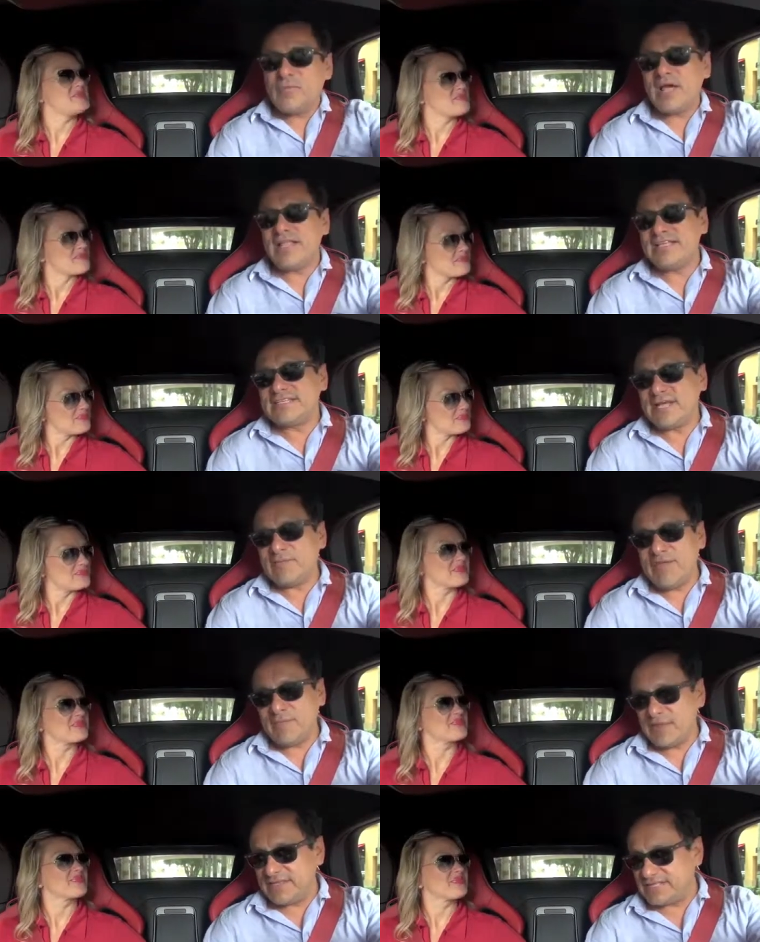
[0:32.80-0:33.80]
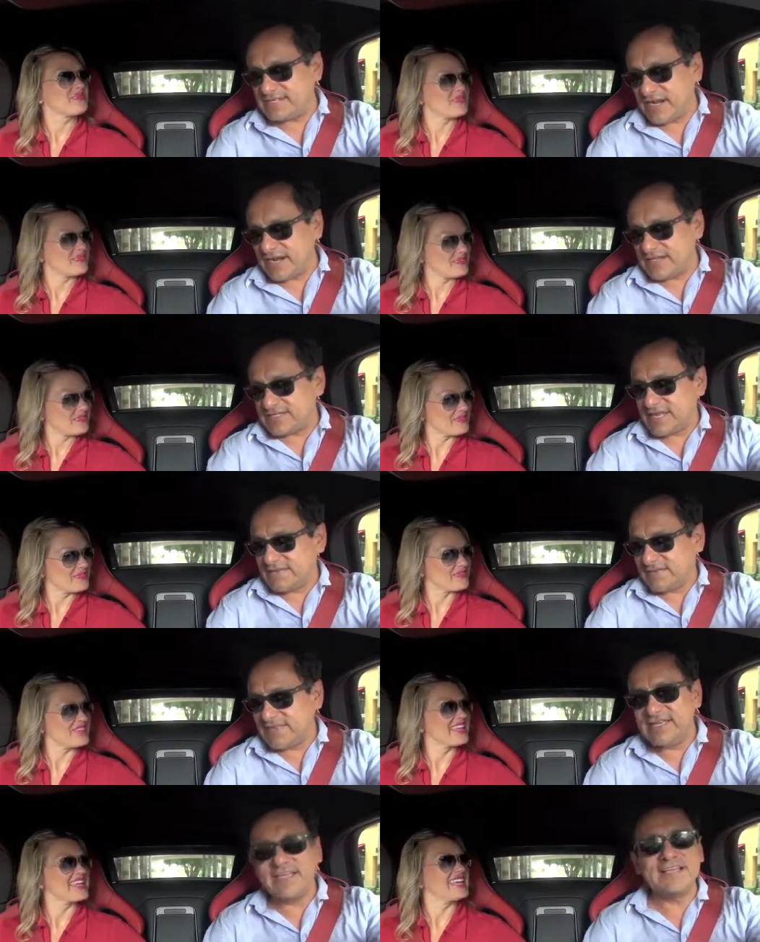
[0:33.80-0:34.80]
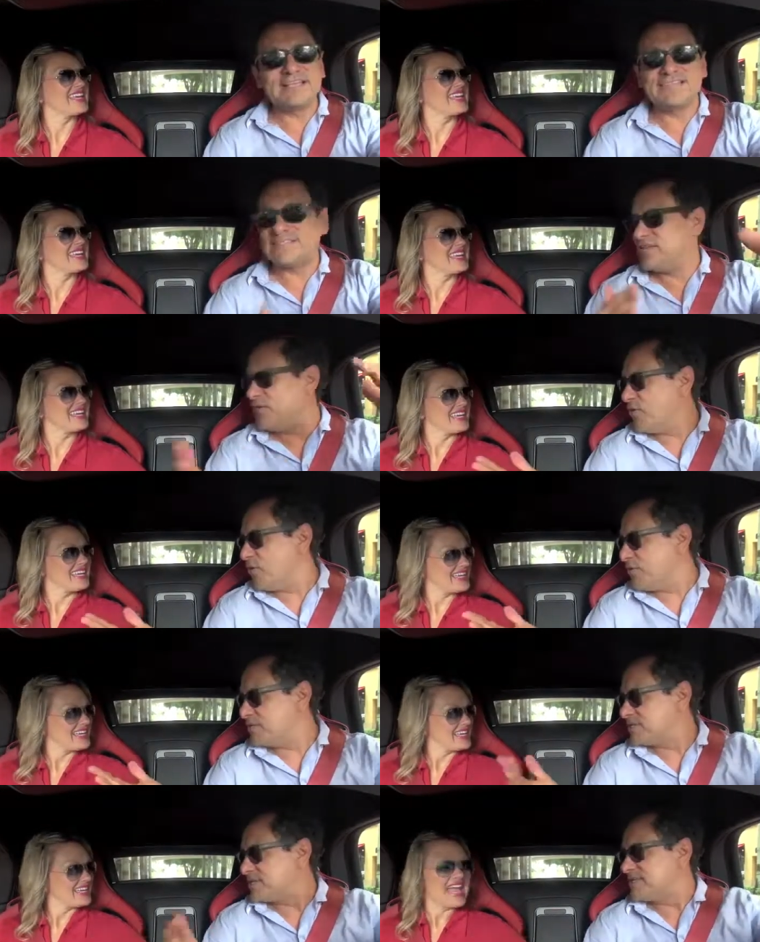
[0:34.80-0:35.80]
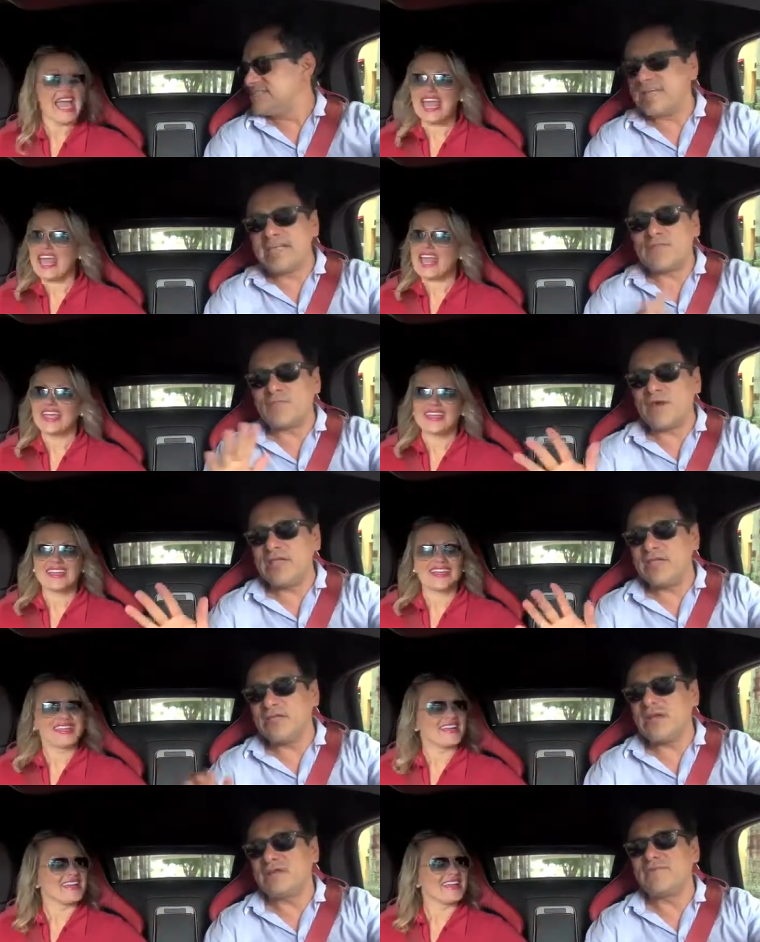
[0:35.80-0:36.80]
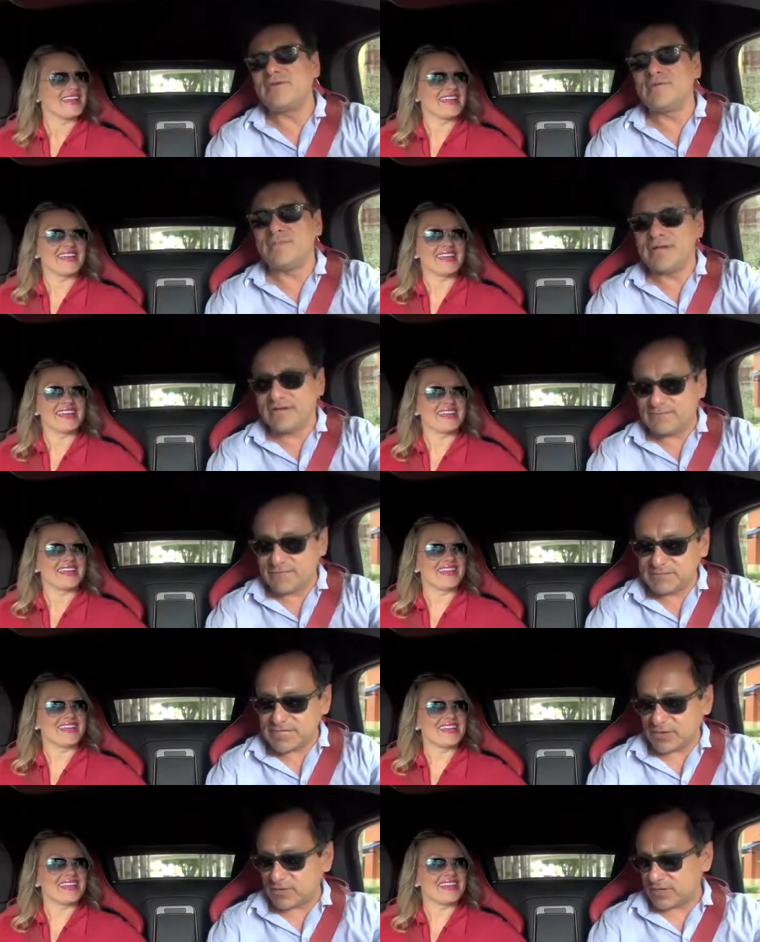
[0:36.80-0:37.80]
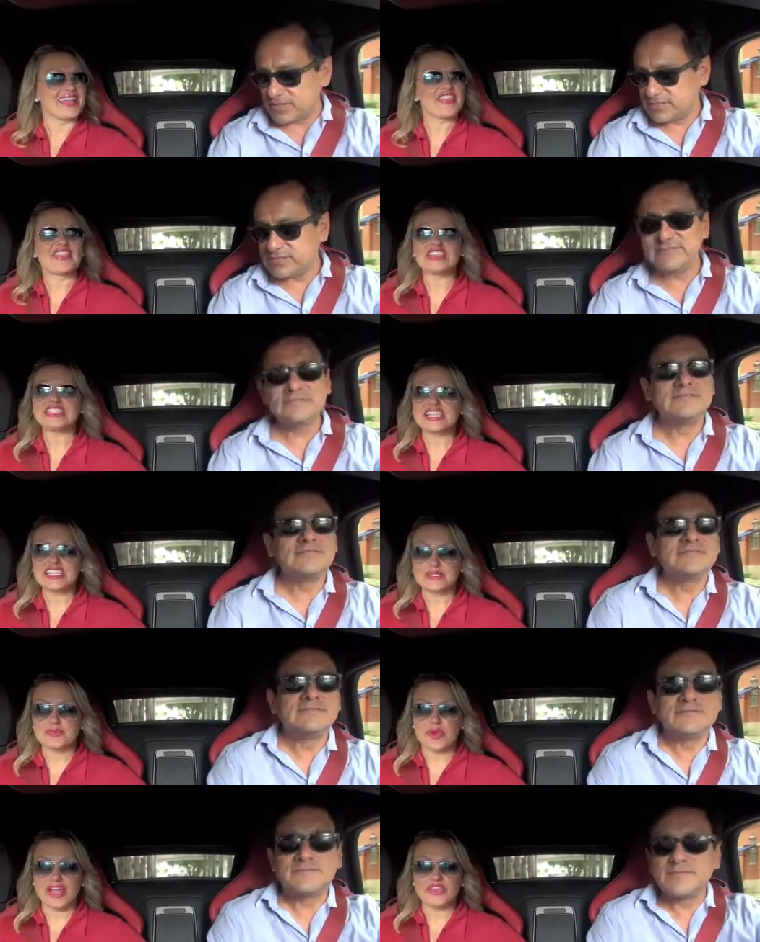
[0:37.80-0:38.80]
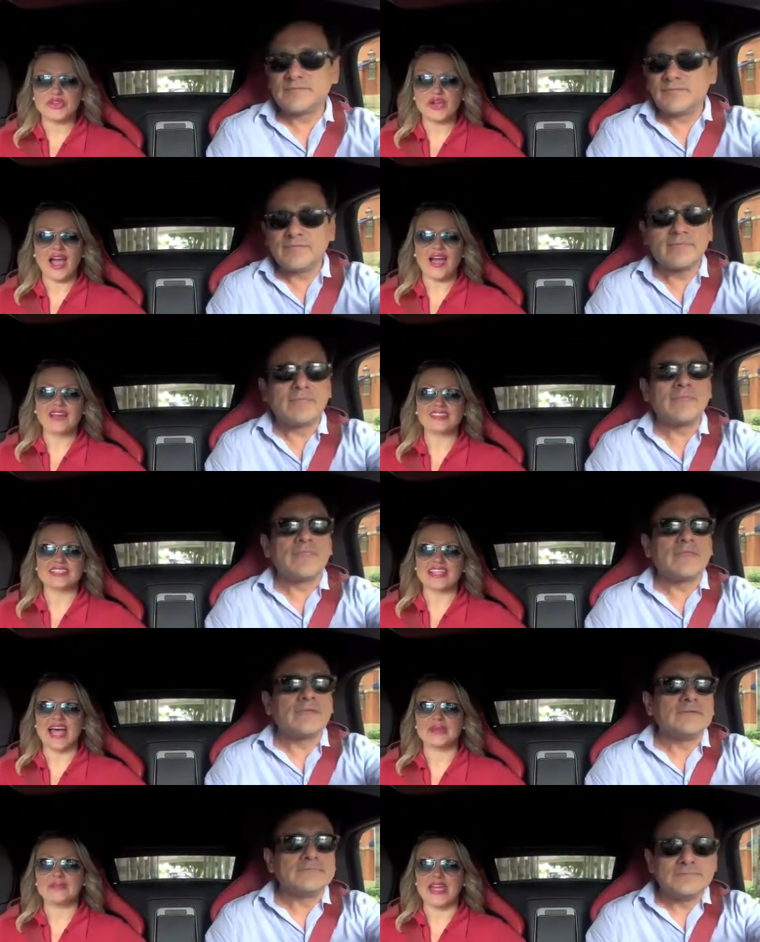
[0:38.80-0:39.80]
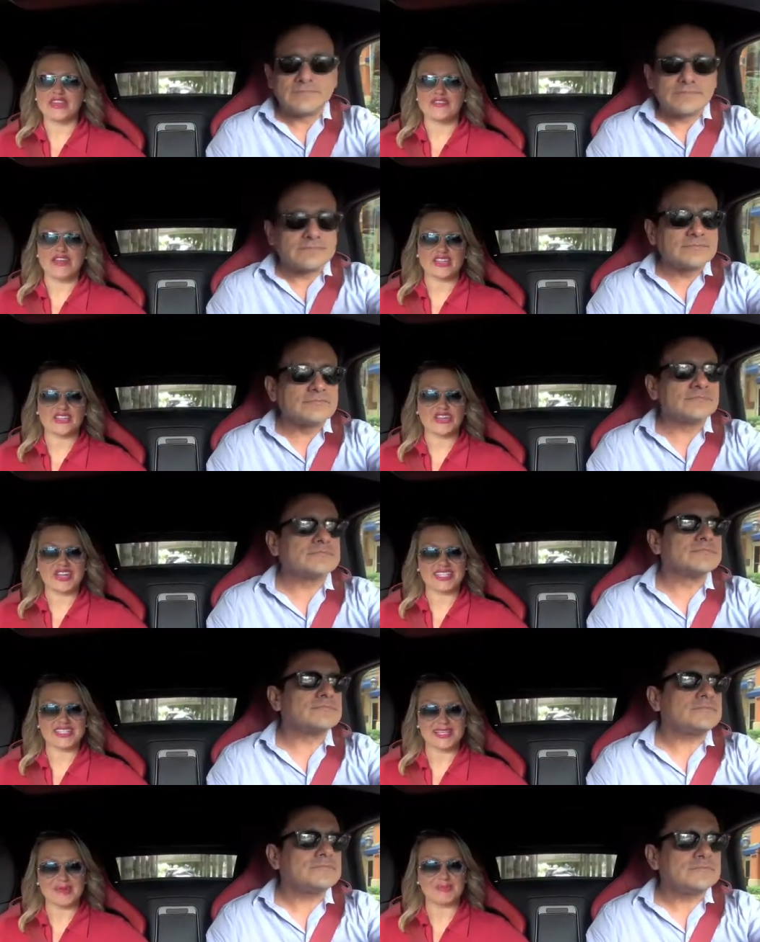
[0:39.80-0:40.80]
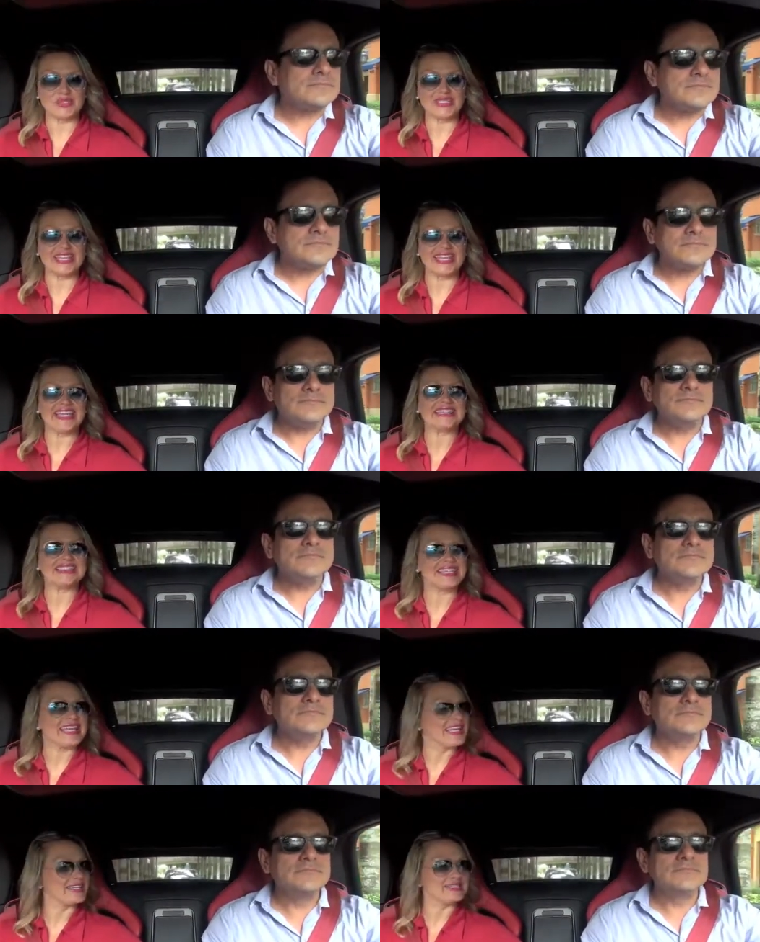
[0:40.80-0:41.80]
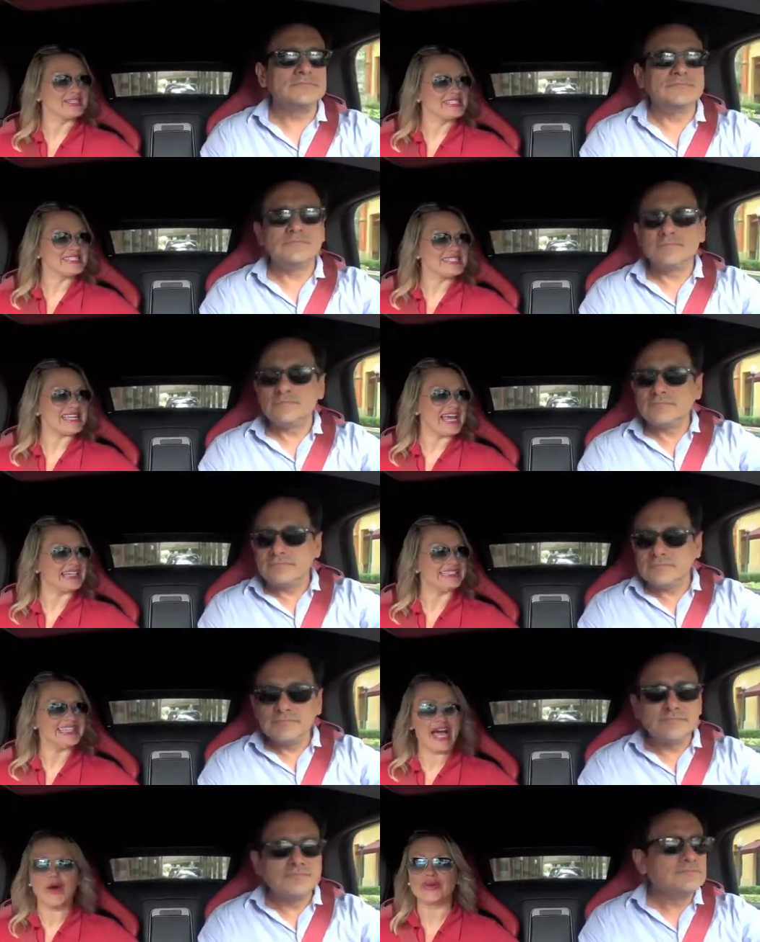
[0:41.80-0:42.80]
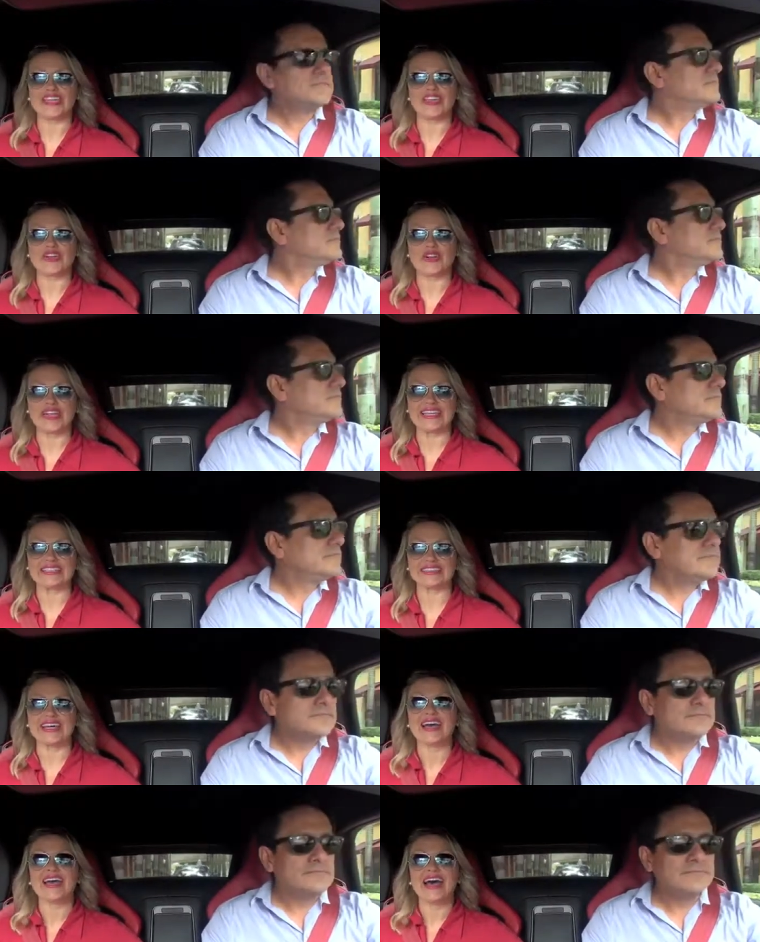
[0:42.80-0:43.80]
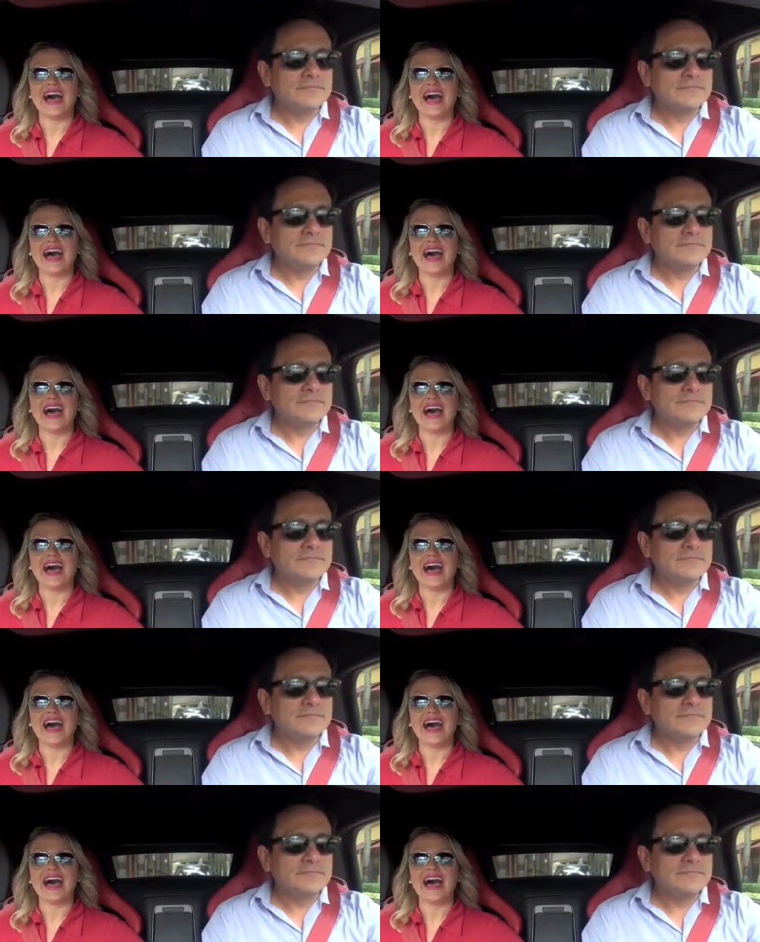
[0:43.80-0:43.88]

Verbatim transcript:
Speaker 1: Randy, tell me about this car. Everything it's new, obviously. It's like a brand new car from uh, from Jaguar.
Speaker 2: This is a brand new car, designed, manufactured, and assembled in England. Now here in